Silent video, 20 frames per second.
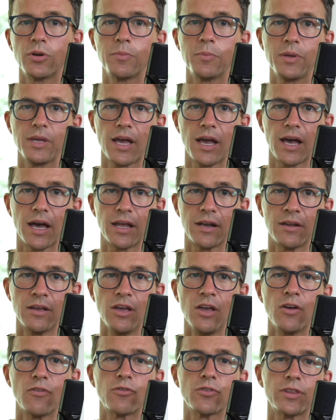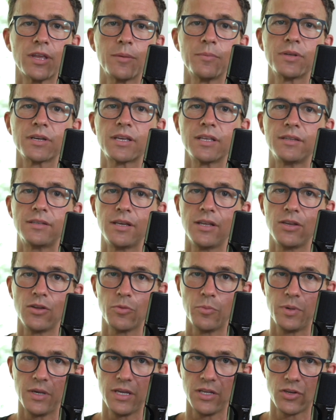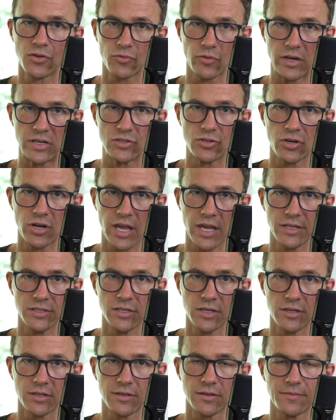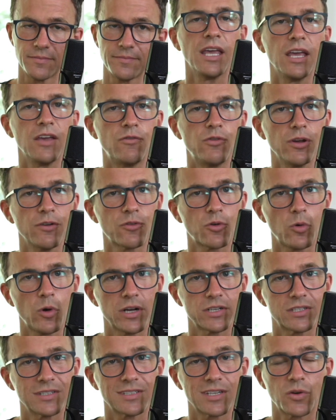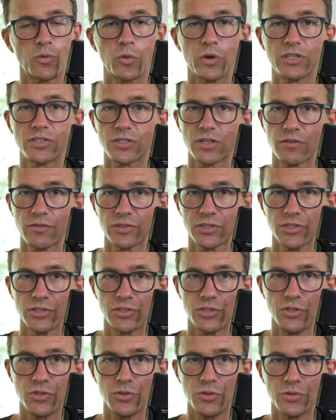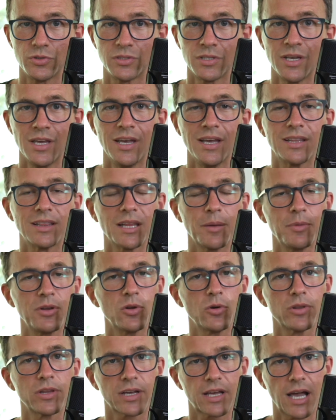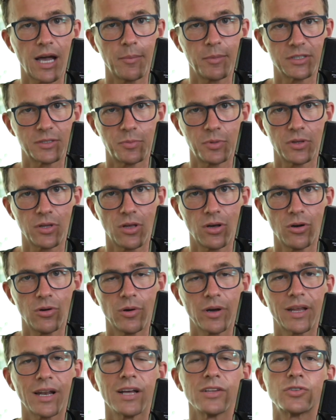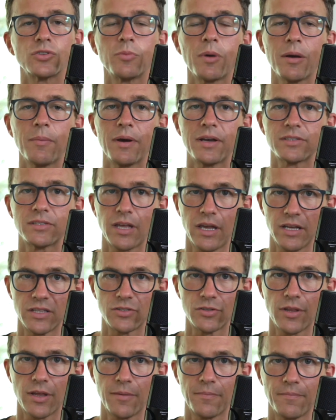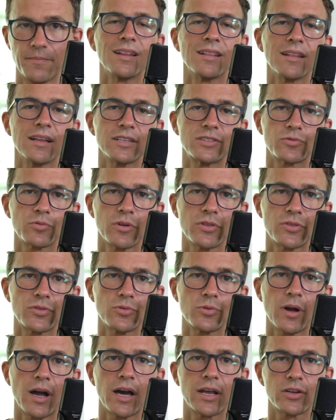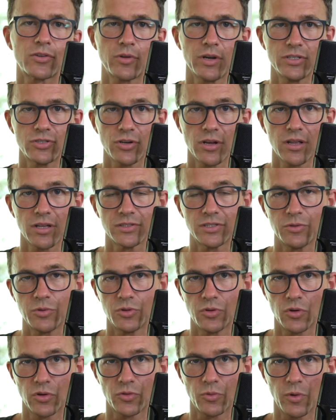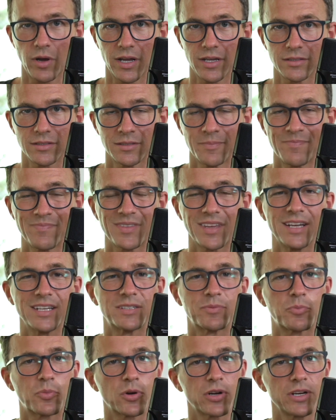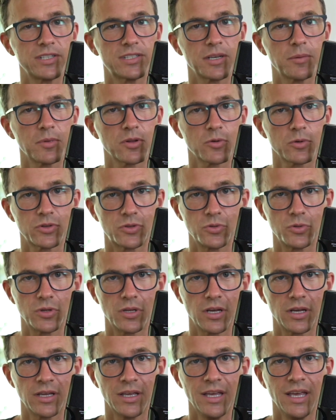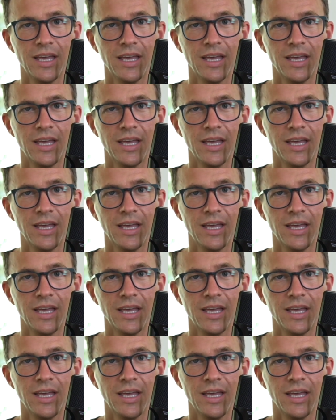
and beyond for them to continue being your registered agent. If you have questions on which service to choose, let me know in the comments below and I'll do my best to answer them. Let's run through how to create your LLC with Northwest. It's pretty similar with Doula,